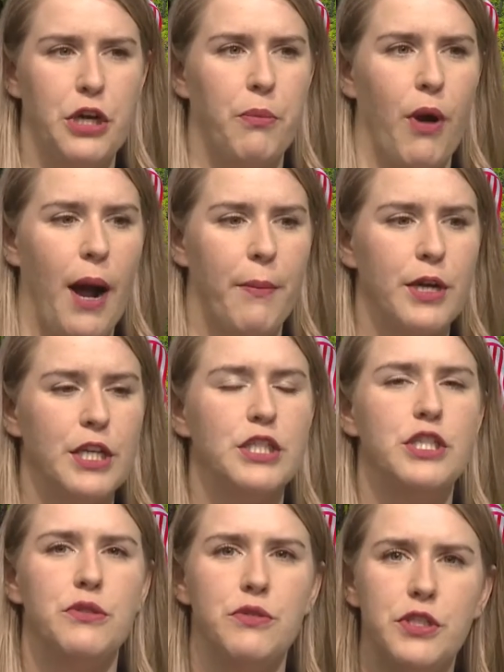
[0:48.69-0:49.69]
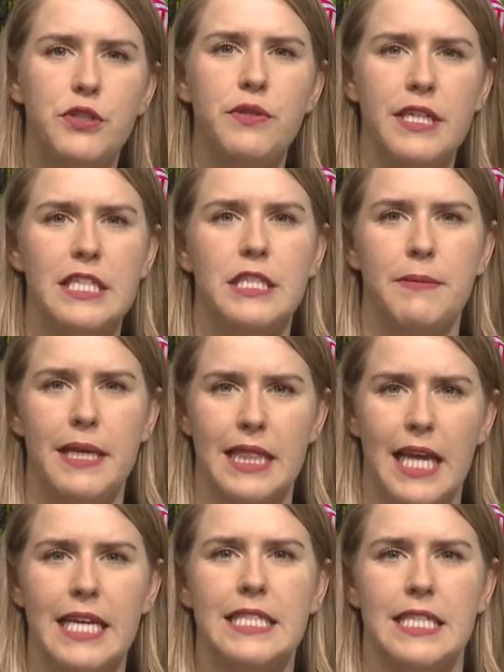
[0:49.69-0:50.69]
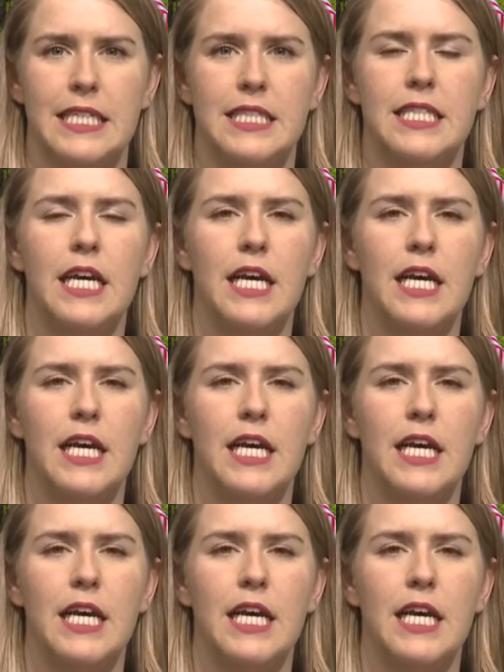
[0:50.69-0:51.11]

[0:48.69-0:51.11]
properties, you do need to be licensed.